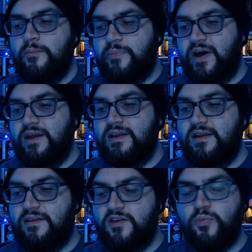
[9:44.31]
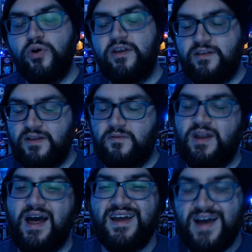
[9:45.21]
But his his point is to live. And
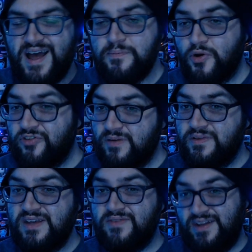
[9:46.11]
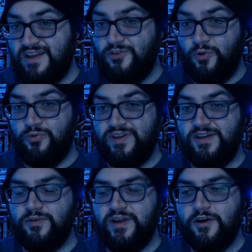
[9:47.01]
I, I personally believe that his whole
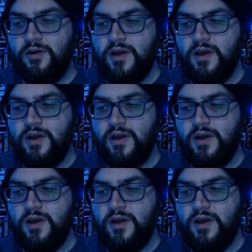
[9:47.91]
deal there,